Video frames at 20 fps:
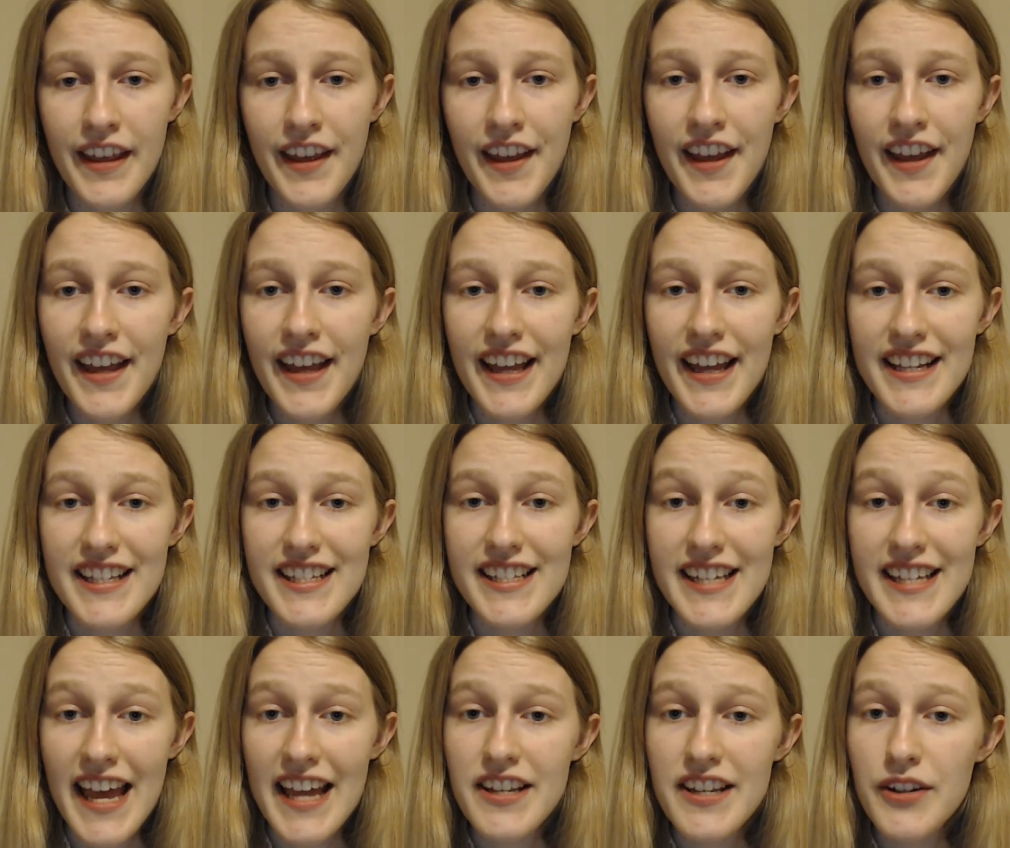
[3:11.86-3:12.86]

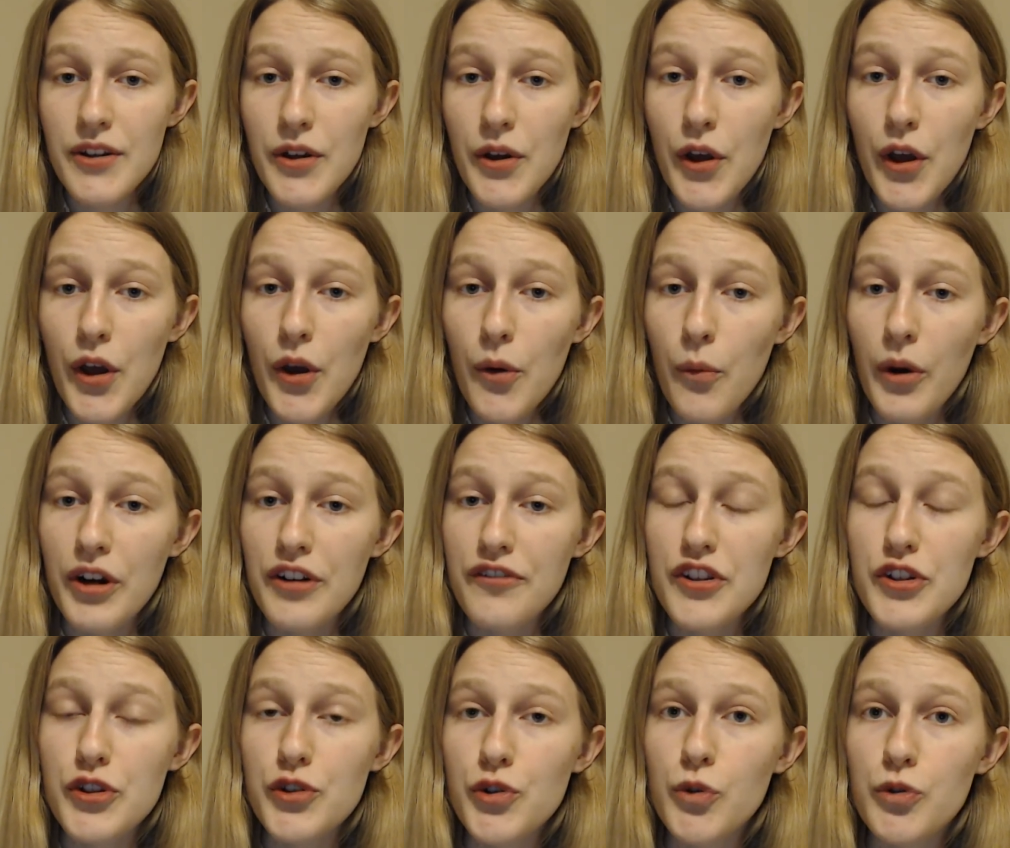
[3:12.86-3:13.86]
Instead, one of the
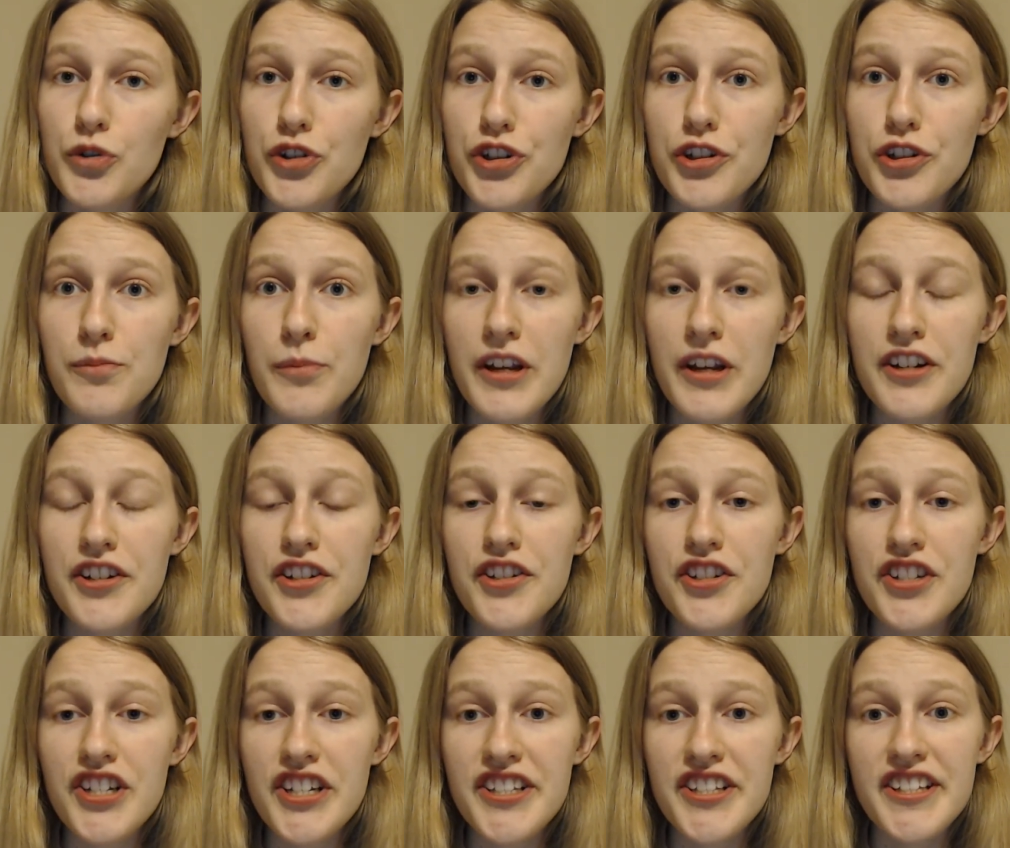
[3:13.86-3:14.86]
soldiers pierced
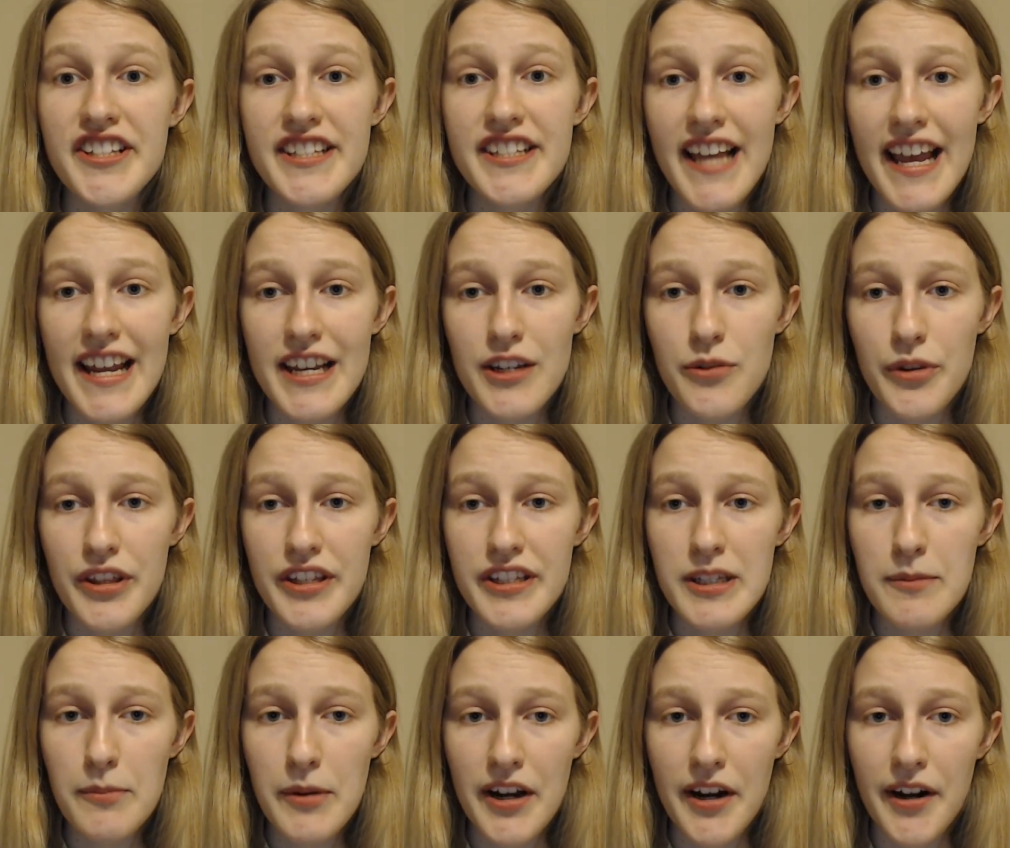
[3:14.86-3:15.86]
Jesus' side with a
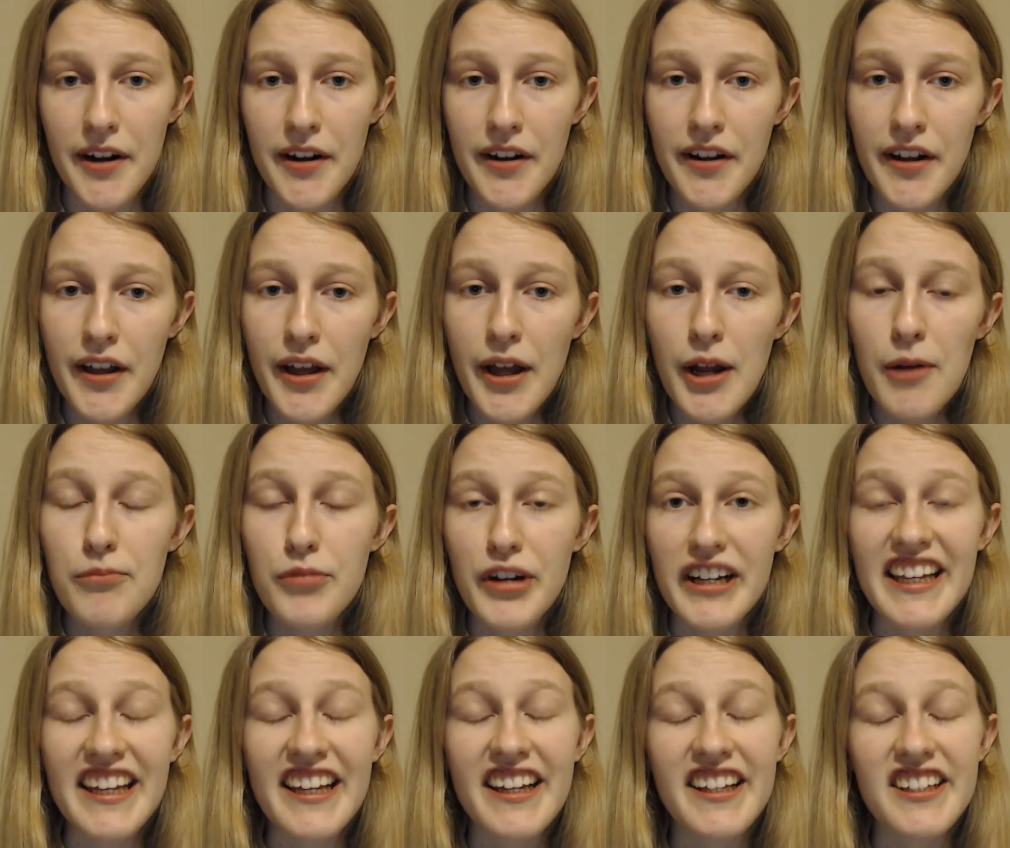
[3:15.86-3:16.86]
spear,
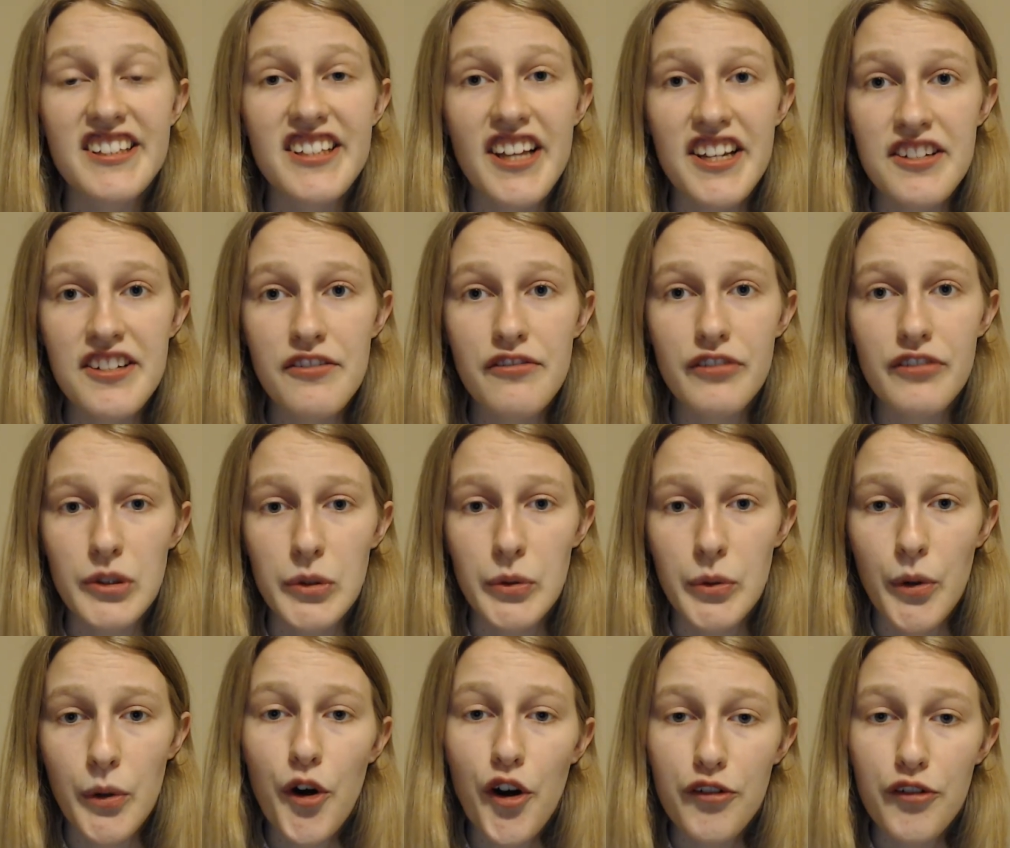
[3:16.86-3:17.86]
bringing a sudden flow
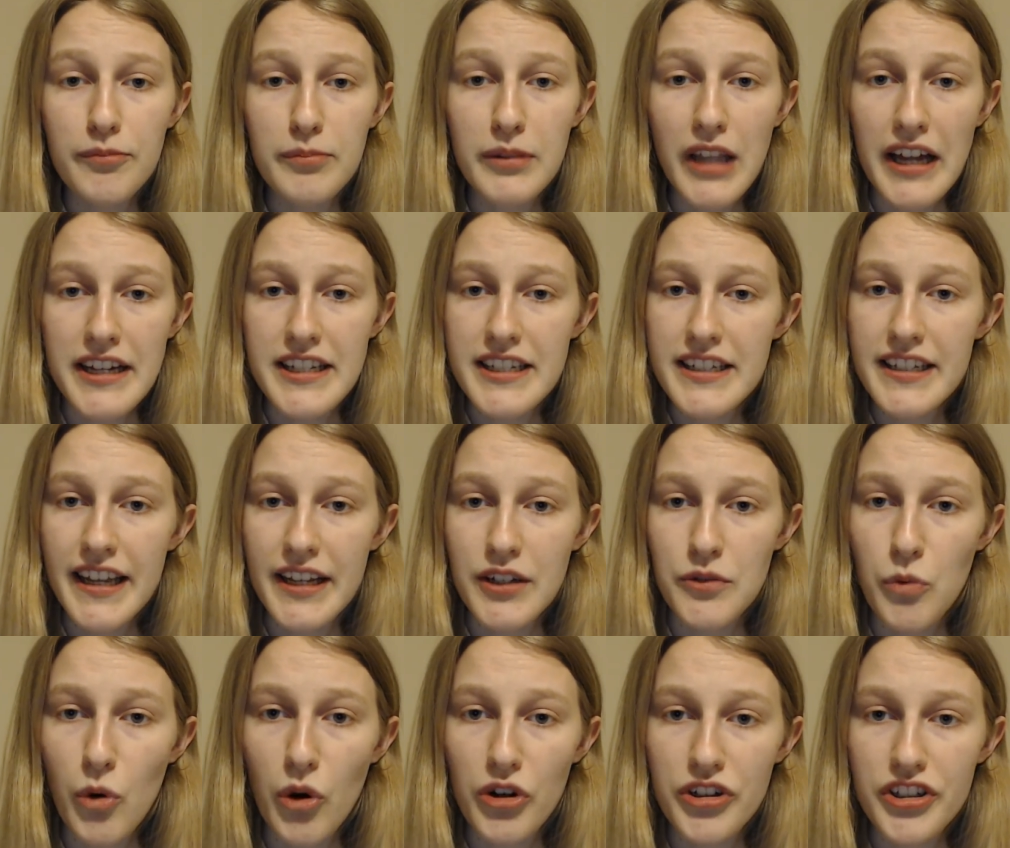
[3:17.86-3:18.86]
of blood and
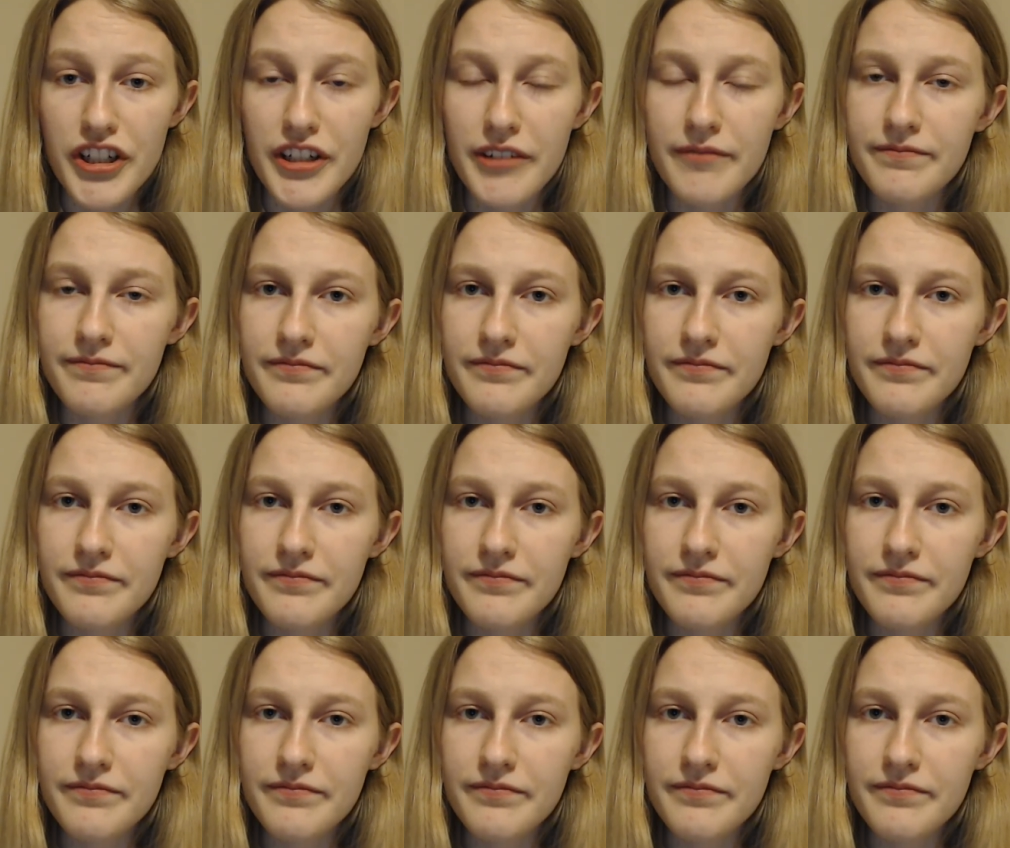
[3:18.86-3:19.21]
water.